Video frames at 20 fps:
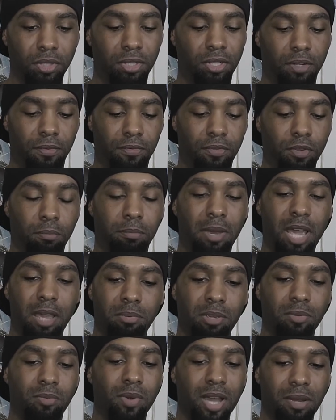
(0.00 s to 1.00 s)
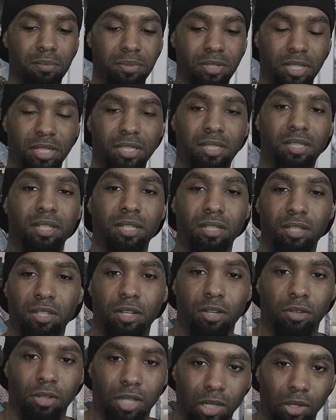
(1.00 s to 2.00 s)
Did a few baby reps just to, you
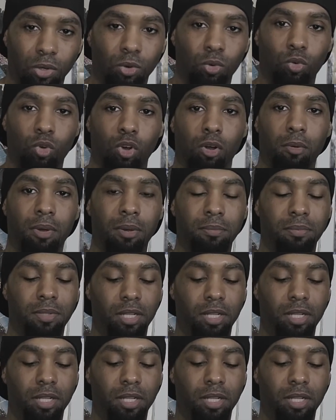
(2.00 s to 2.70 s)
know, get a little warm up.